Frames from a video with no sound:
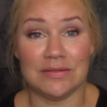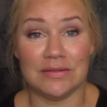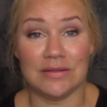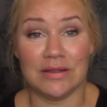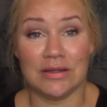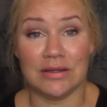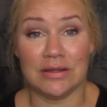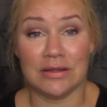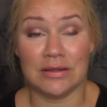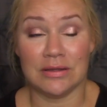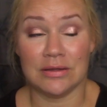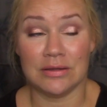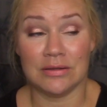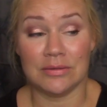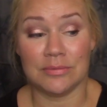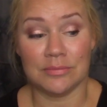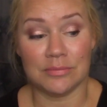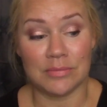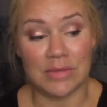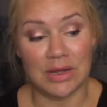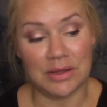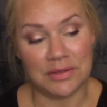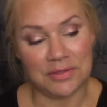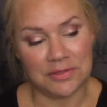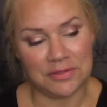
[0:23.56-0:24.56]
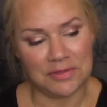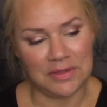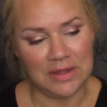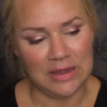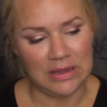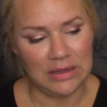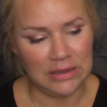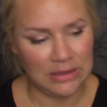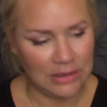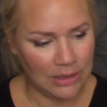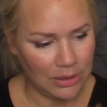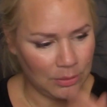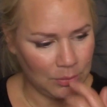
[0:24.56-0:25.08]
Um, I
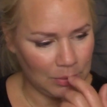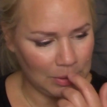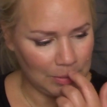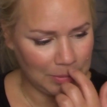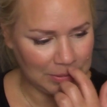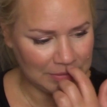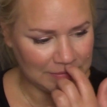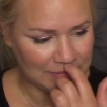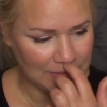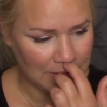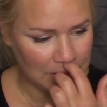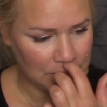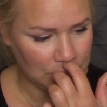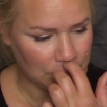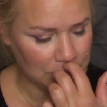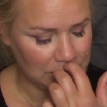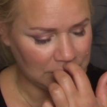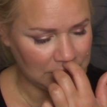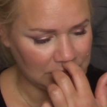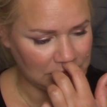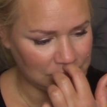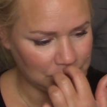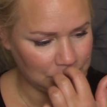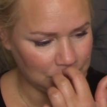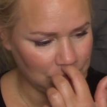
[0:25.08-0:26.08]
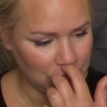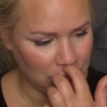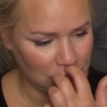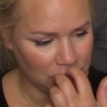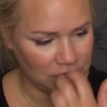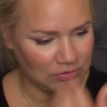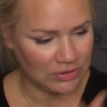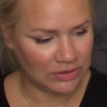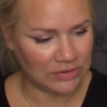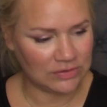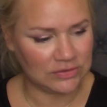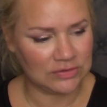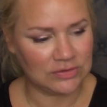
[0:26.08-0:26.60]
think I will be done with this
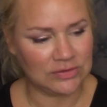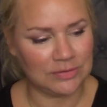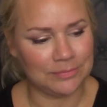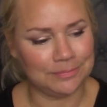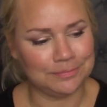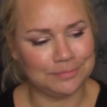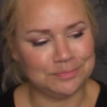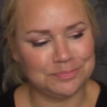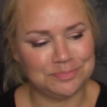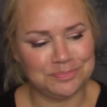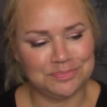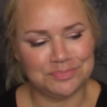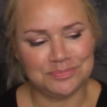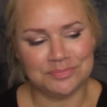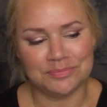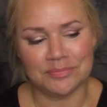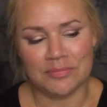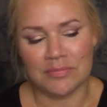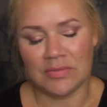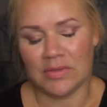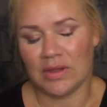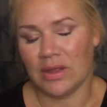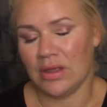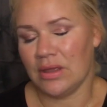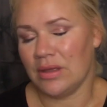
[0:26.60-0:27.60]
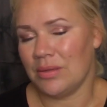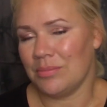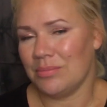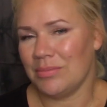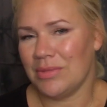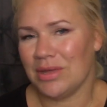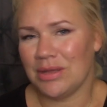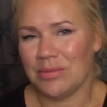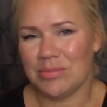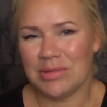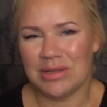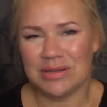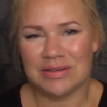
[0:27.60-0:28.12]
project
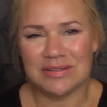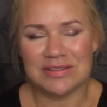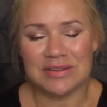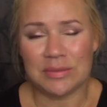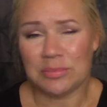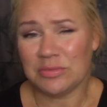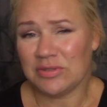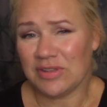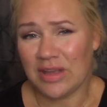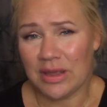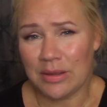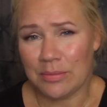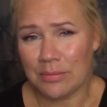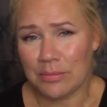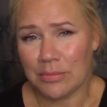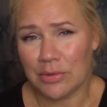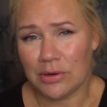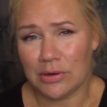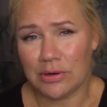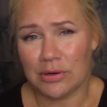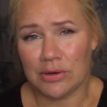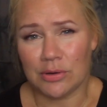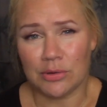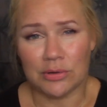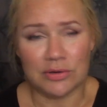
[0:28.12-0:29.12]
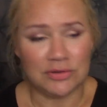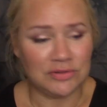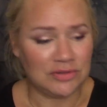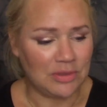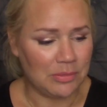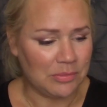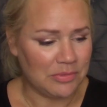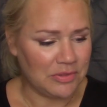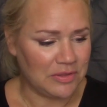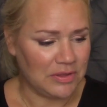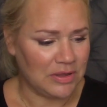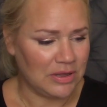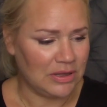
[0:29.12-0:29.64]
maybe in September or
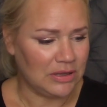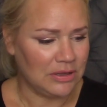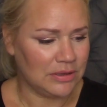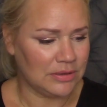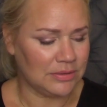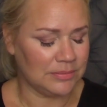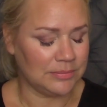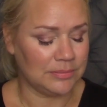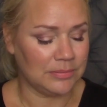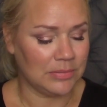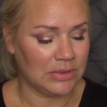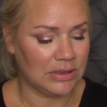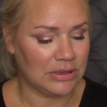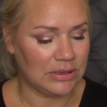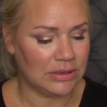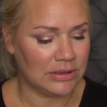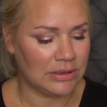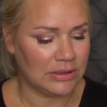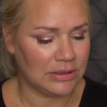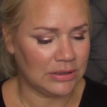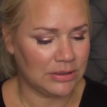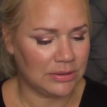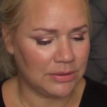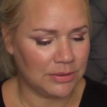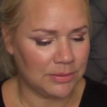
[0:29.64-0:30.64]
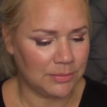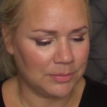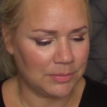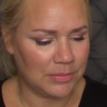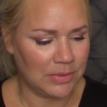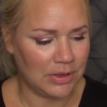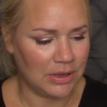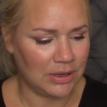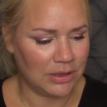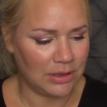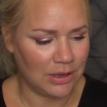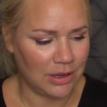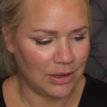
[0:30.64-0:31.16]
something um,
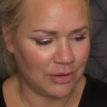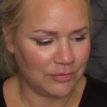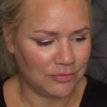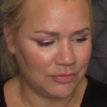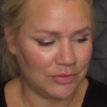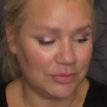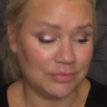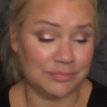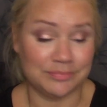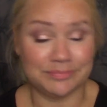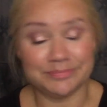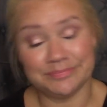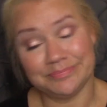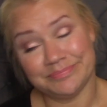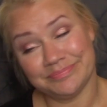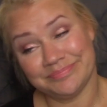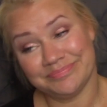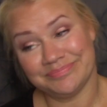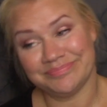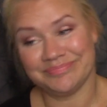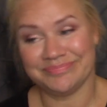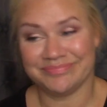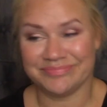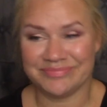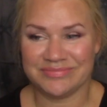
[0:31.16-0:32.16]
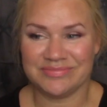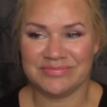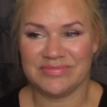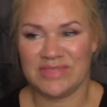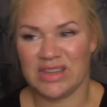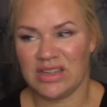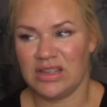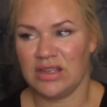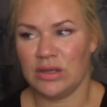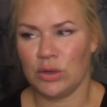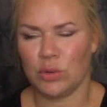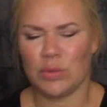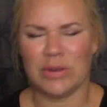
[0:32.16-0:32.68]
I have
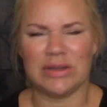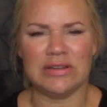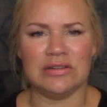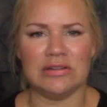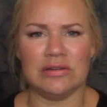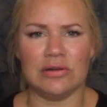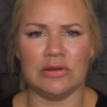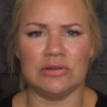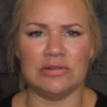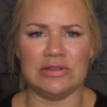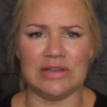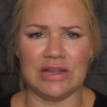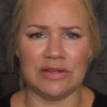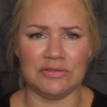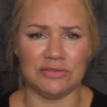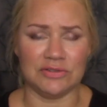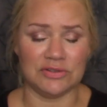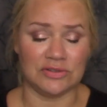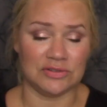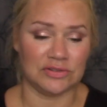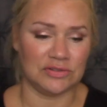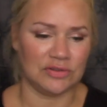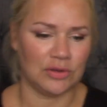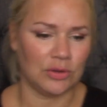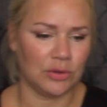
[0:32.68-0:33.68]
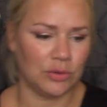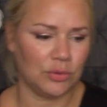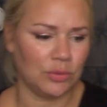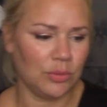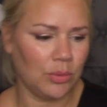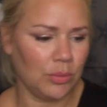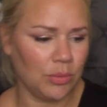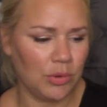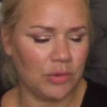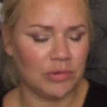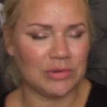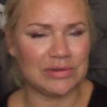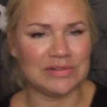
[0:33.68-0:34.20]
quite a lot left
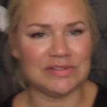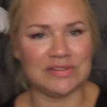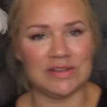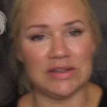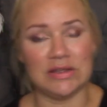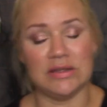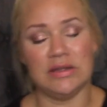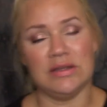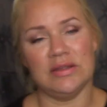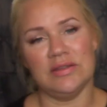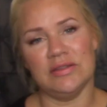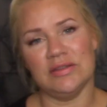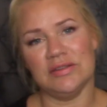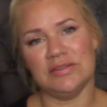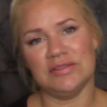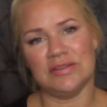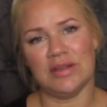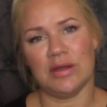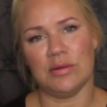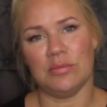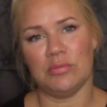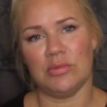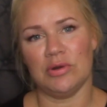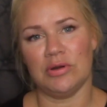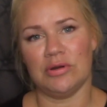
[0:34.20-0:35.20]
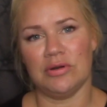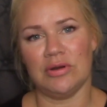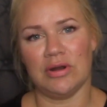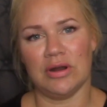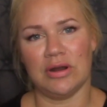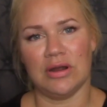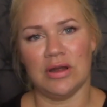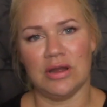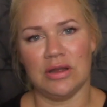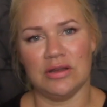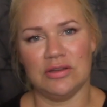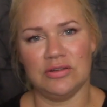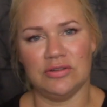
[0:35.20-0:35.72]
so we will see in the summer
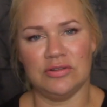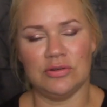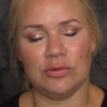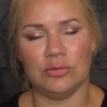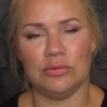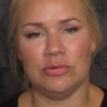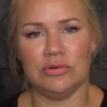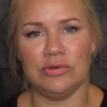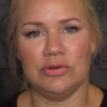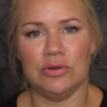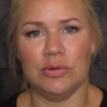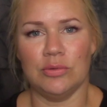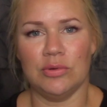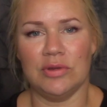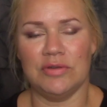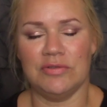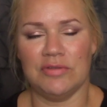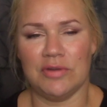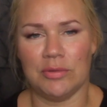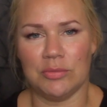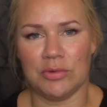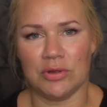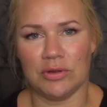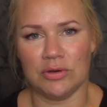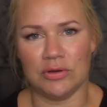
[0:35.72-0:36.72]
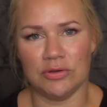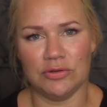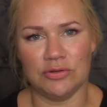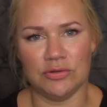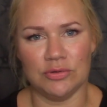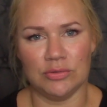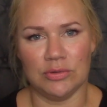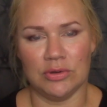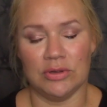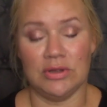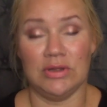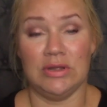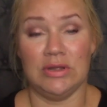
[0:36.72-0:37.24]
I don't know if I'm gonna do